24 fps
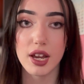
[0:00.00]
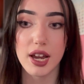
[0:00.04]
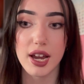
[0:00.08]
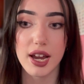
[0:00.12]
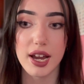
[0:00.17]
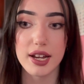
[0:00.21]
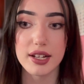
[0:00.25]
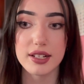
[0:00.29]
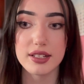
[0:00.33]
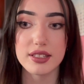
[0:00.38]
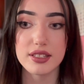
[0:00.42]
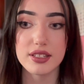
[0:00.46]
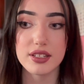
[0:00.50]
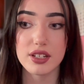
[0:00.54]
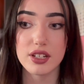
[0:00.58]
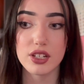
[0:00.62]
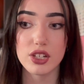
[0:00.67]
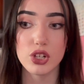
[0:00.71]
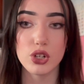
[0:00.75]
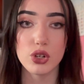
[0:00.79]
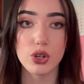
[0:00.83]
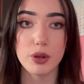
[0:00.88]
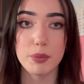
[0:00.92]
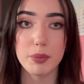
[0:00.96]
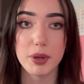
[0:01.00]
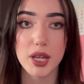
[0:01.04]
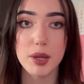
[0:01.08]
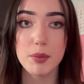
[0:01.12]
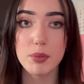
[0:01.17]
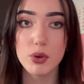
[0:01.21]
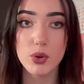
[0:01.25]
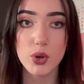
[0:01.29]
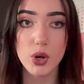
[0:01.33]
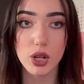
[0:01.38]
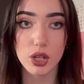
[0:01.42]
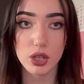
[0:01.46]
And, you know,
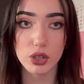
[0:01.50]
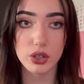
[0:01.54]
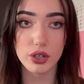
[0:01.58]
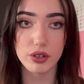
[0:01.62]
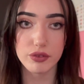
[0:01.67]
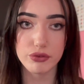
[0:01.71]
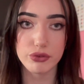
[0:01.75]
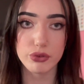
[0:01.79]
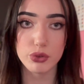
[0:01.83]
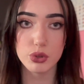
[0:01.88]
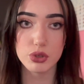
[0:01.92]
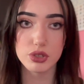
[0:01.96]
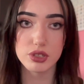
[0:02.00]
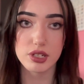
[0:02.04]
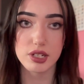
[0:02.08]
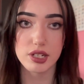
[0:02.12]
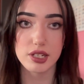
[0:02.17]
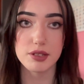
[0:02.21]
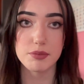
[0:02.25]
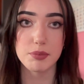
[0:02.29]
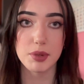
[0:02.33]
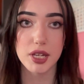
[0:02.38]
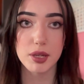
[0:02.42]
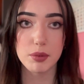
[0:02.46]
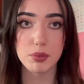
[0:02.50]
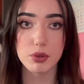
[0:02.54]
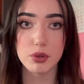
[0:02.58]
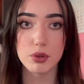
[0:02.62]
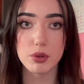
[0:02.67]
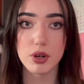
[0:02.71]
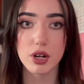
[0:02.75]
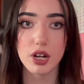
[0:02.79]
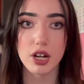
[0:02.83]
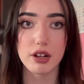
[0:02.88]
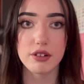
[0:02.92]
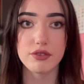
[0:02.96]
people are looking forward to this.
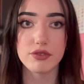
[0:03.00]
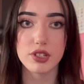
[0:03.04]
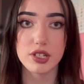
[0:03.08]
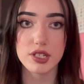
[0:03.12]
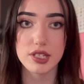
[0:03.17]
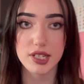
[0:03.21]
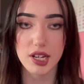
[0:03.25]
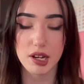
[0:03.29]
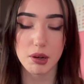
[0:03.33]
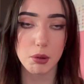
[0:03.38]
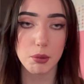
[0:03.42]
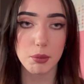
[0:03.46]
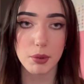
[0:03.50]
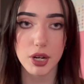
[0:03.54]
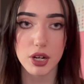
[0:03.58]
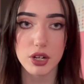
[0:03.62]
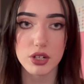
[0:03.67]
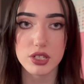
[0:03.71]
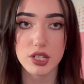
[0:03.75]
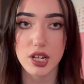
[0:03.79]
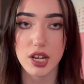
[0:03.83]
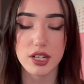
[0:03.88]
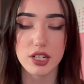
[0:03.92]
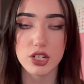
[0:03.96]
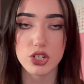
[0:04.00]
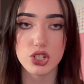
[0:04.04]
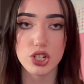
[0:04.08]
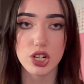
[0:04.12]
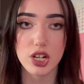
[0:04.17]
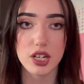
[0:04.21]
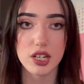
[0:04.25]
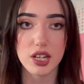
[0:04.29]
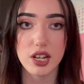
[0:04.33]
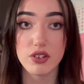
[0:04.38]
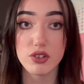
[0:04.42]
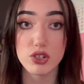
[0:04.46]
People have the same amount of energy,
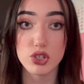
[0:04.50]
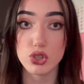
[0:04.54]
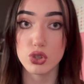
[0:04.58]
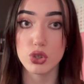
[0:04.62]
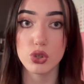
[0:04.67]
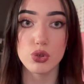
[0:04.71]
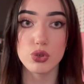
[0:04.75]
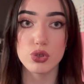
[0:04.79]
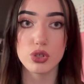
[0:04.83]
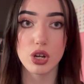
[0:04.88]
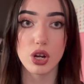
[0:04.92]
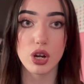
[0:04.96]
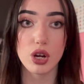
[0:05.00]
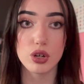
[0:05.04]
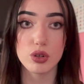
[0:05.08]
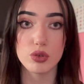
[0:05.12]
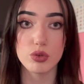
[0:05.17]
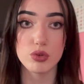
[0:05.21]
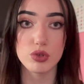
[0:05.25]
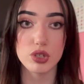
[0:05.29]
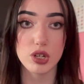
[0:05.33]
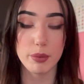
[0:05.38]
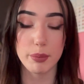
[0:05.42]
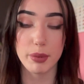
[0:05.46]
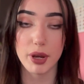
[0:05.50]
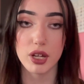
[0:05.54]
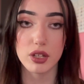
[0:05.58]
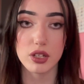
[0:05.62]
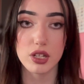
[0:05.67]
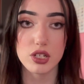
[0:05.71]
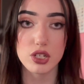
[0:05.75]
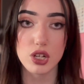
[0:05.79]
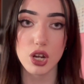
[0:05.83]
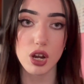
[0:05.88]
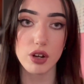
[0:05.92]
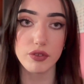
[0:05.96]
and there is news articles about
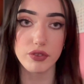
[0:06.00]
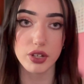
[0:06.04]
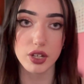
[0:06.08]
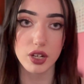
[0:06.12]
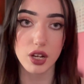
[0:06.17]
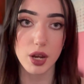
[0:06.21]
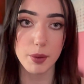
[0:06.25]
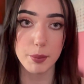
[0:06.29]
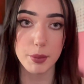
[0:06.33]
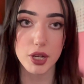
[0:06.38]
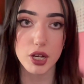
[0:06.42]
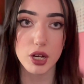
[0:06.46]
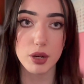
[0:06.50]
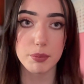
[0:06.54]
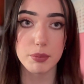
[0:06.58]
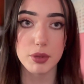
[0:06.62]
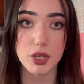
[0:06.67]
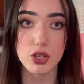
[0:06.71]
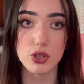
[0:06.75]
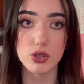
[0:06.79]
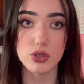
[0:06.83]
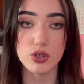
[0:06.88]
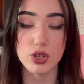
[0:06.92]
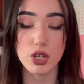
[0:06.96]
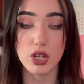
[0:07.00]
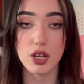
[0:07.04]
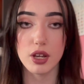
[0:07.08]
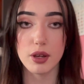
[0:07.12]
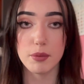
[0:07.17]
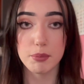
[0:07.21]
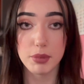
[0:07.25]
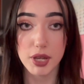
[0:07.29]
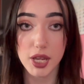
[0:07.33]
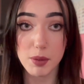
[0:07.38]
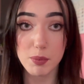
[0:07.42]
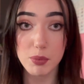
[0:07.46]
this halving coming up because
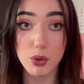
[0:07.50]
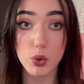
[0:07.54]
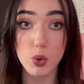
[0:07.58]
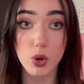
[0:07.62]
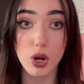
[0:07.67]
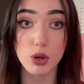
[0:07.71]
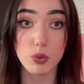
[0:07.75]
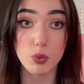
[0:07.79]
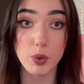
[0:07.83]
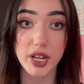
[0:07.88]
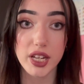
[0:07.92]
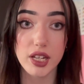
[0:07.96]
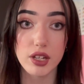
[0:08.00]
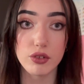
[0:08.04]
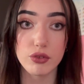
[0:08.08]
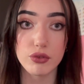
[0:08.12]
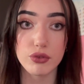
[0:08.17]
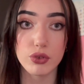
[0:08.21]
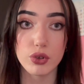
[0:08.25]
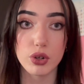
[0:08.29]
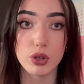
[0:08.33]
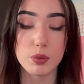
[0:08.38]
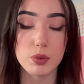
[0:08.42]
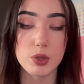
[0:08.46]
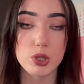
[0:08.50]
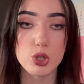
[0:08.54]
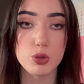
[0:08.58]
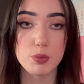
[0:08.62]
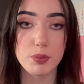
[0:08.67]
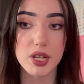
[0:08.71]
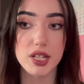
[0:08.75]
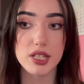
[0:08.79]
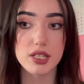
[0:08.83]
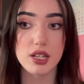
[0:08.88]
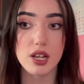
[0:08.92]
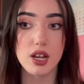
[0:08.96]
people are waiting for it, which
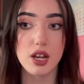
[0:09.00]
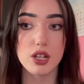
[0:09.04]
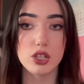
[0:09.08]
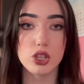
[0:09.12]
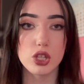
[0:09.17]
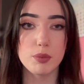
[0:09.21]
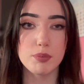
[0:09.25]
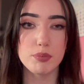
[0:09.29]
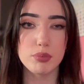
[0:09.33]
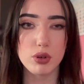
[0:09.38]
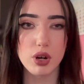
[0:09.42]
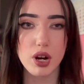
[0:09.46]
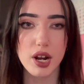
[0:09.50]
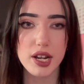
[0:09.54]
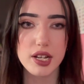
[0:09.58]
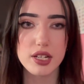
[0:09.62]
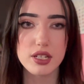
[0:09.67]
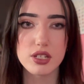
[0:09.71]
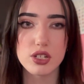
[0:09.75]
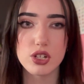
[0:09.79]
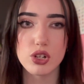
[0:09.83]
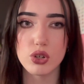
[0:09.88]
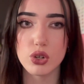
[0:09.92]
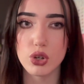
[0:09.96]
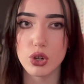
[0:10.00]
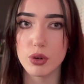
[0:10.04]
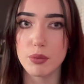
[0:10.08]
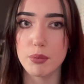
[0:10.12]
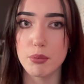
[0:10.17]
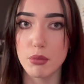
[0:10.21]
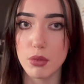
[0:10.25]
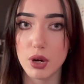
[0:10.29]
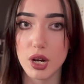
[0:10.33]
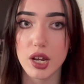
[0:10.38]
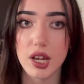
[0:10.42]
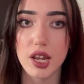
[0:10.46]
means the price, you know,
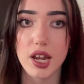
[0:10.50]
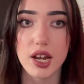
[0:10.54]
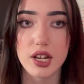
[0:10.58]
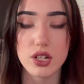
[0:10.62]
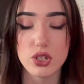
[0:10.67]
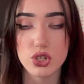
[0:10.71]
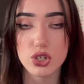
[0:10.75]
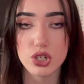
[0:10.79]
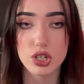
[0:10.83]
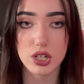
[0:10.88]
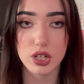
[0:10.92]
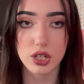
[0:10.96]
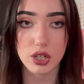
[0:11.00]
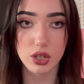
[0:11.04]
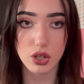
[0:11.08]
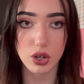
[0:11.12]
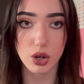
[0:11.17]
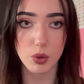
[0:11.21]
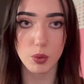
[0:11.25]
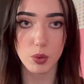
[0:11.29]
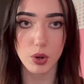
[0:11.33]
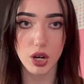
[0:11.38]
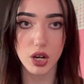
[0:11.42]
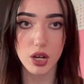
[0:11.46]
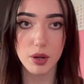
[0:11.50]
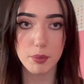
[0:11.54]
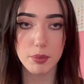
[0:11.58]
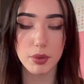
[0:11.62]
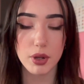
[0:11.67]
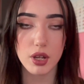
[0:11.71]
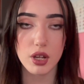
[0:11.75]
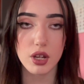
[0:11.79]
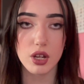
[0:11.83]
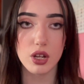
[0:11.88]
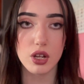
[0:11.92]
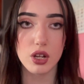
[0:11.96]
might actually go up
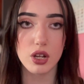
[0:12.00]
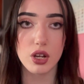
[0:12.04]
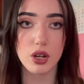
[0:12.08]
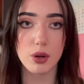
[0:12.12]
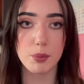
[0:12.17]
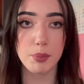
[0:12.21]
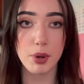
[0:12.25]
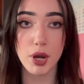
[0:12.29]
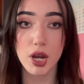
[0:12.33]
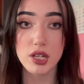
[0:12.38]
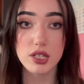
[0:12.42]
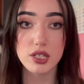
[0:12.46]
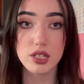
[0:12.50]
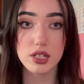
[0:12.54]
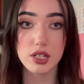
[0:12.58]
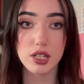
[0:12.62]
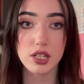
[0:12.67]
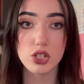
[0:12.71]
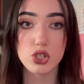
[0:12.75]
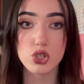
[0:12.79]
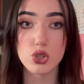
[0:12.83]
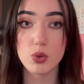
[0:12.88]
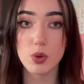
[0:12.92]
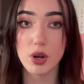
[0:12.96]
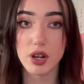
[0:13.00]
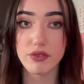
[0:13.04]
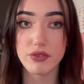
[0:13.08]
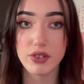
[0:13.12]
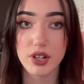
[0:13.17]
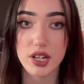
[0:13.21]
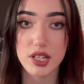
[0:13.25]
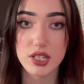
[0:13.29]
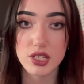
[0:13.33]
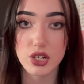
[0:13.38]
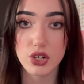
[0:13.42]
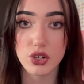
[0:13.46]
Personally, do I
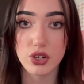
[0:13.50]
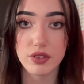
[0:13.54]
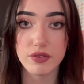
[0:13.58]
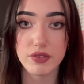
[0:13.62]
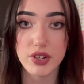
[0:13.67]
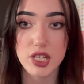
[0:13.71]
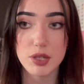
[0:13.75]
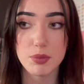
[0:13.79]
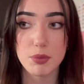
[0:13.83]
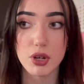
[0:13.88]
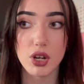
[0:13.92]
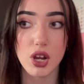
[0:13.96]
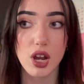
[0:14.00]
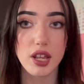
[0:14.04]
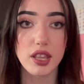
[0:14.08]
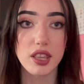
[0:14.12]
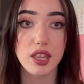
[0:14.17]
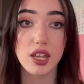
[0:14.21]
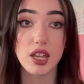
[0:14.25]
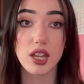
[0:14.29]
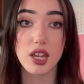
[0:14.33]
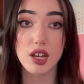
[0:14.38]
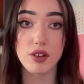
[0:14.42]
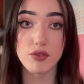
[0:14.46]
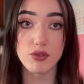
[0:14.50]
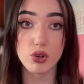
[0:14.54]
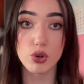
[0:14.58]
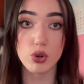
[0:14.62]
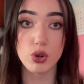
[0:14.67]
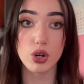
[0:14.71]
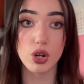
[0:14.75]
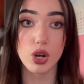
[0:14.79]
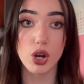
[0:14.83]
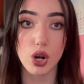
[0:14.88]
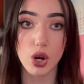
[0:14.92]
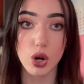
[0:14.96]
feel it's a good investment? I think if you're
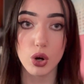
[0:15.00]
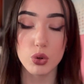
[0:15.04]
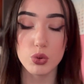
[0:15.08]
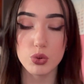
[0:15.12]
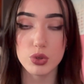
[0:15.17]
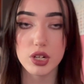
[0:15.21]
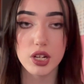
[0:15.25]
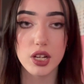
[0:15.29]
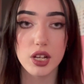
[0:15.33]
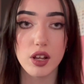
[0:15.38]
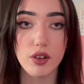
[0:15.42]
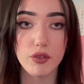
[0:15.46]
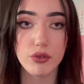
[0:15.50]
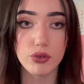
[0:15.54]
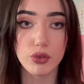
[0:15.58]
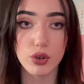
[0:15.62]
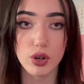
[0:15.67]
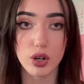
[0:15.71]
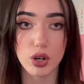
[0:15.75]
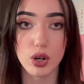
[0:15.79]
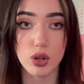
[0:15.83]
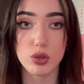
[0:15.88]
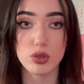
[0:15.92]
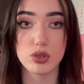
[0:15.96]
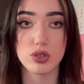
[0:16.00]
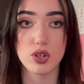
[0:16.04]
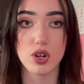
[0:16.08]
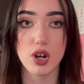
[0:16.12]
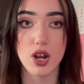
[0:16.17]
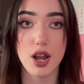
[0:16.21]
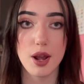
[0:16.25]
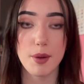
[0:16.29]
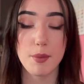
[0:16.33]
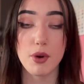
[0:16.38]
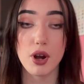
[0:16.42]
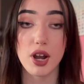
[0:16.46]
going to hold it for a long
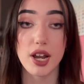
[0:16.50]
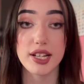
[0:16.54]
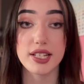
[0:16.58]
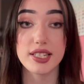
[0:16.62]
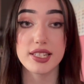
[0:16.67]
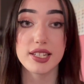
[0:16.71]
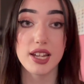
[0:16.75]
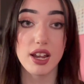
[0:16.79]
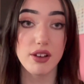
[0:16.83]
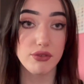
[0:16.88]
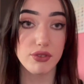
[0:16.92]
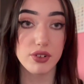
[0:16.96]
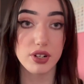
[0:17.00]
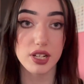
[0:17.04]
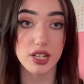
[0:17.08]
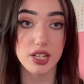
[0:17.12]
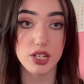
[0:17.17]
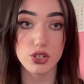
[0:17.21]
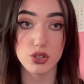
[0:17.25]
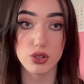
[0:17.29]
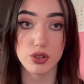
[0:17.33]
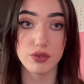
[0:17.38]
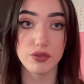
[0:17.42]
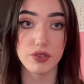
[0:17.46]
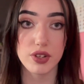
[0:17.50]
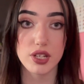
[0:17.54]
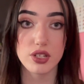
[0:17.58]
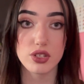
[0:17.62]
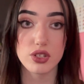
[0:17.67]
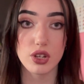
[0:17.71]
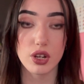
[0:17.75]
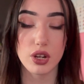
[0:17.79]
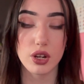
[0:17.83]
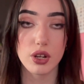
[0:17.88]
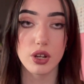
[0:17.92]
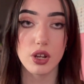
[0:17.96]
time, I definitely do think
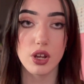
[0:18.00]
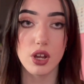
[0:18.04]
so.